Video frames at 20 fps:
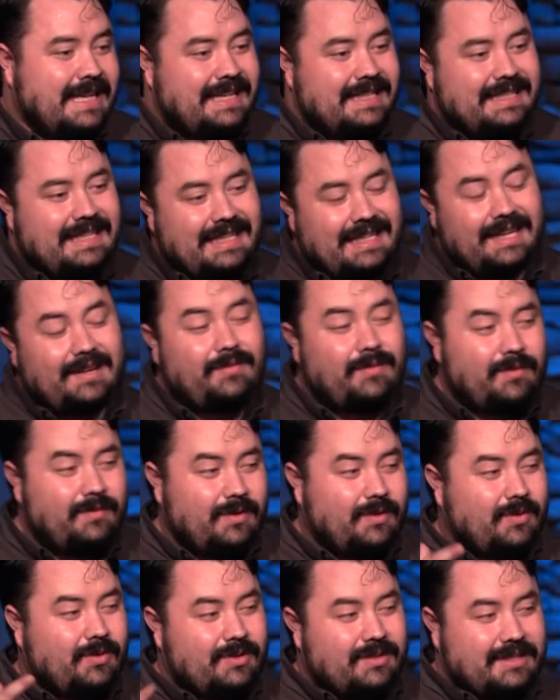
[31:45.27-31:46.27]
to give over
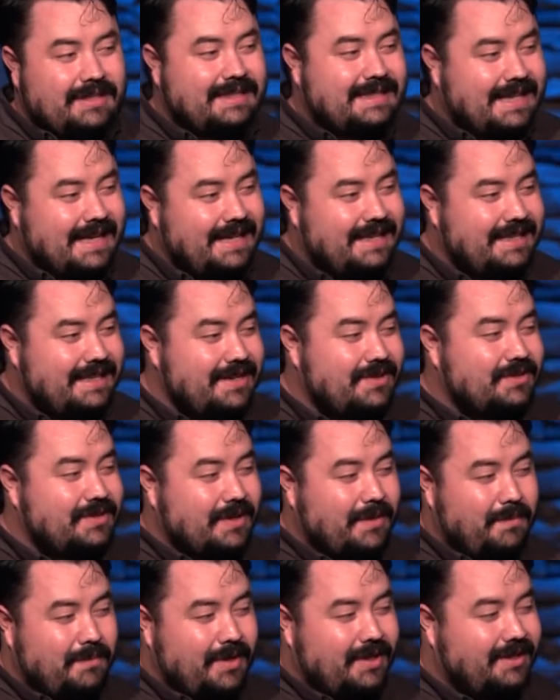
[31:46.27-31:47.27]
the course of 10 years
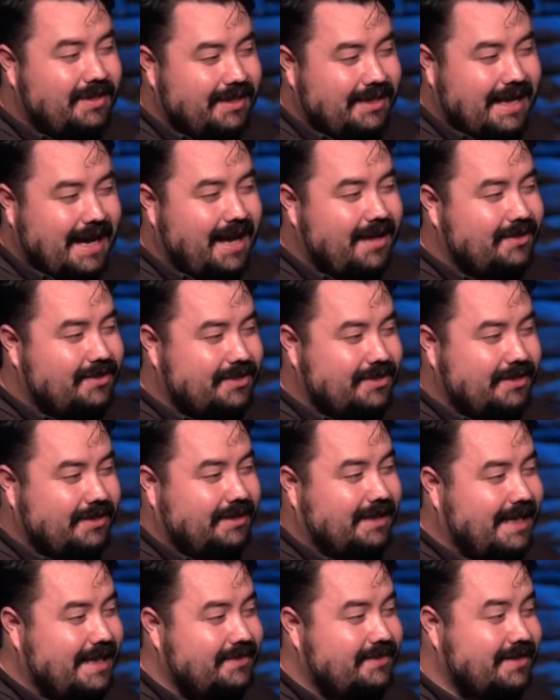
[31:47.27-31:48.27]
$1 million to
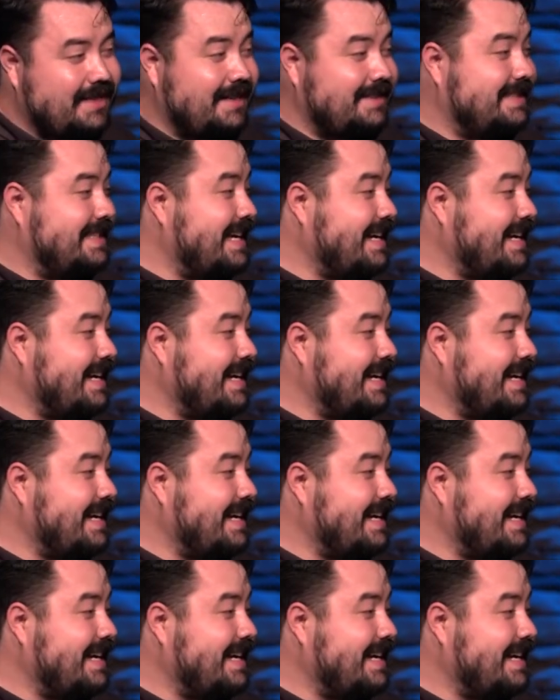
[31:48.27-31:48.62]
Lifestyles.